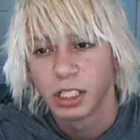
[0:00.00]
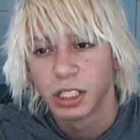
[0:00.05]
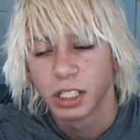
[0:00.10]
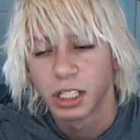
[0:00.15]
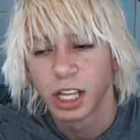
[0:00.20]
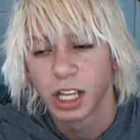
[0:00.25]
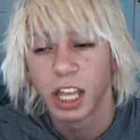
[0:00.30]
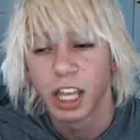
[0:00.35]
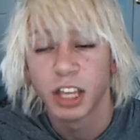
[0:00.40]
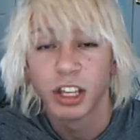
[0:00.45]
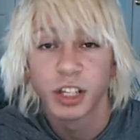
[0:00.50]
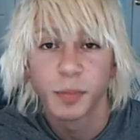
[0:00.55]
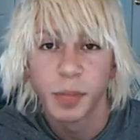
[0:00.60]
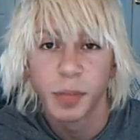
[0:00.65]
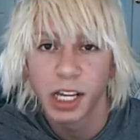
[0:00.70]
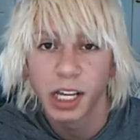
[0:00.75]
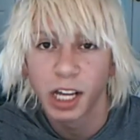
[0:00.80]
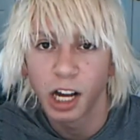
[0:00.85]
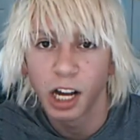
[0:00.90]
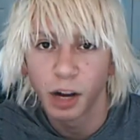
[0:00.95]
can you
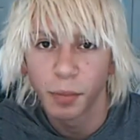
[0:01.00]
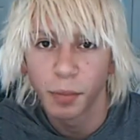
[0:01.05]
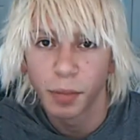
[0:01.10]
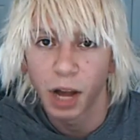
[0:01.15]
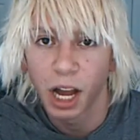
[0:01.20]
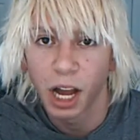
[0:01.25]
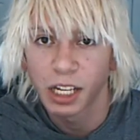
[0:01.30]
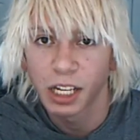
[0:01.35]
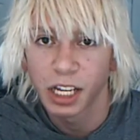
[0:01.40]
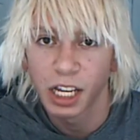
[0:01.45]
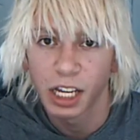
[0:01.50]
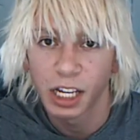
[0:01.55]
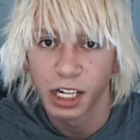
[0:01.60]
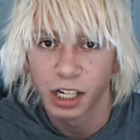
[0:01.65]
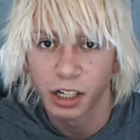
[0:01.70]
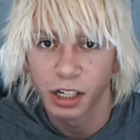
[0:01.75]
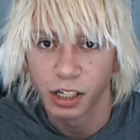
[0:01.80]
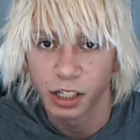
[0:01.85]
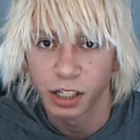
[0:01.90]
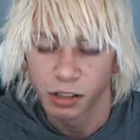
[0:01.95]
speak up? I can't
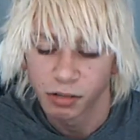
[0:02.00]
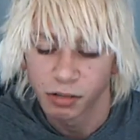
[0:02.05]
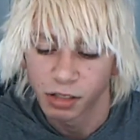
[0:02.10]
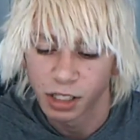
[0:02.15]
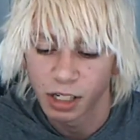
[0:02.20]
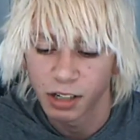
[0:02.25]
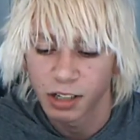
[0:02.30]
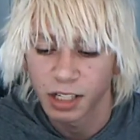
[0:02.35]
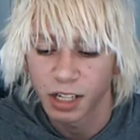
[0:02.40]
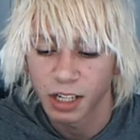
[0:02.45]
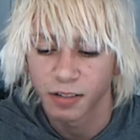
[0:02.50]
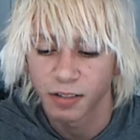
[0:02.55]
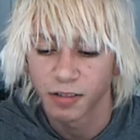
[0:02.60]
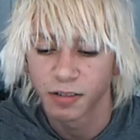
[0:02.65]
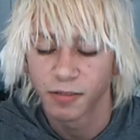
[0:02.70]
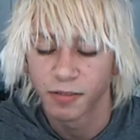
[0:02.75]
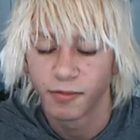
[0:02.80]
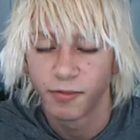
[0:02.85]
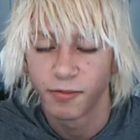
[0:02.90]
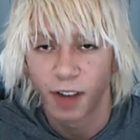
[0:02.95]
hear you. And I was like,
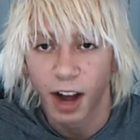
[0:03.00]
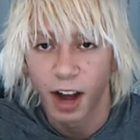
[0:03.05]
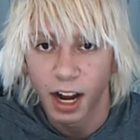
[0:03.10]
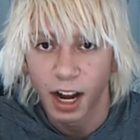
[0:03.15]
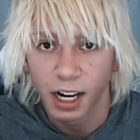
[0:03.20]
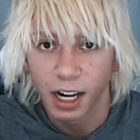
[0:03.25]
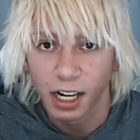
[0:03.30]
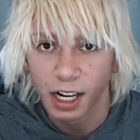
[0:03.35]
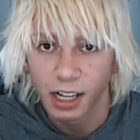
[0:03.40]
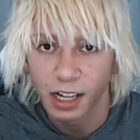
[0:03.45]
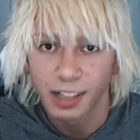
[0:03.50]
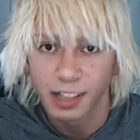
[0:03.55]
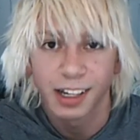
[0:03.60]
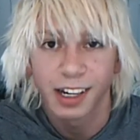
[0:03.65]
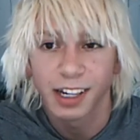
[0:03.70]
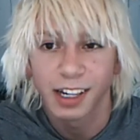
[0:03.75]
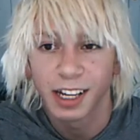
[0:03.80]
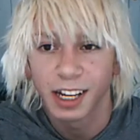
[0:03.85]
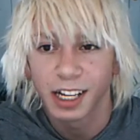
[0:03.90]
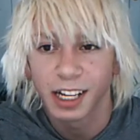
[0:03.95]
fine. I
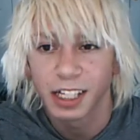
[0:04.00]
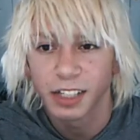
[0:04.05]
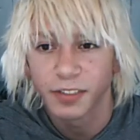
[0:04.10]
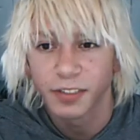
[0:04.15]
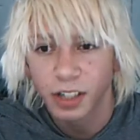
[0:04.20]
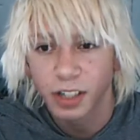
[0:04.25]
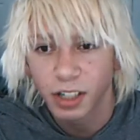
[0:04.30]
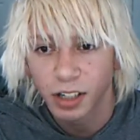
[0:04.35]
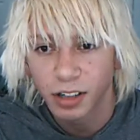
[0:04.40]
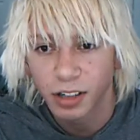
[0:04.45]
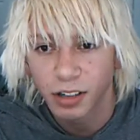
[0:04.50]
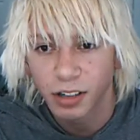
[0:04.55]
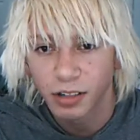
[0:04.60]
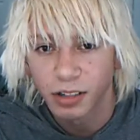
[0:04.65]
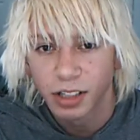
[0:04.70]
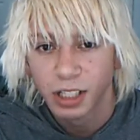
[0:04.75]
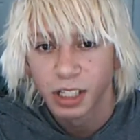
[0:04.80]
started yelling at the phone,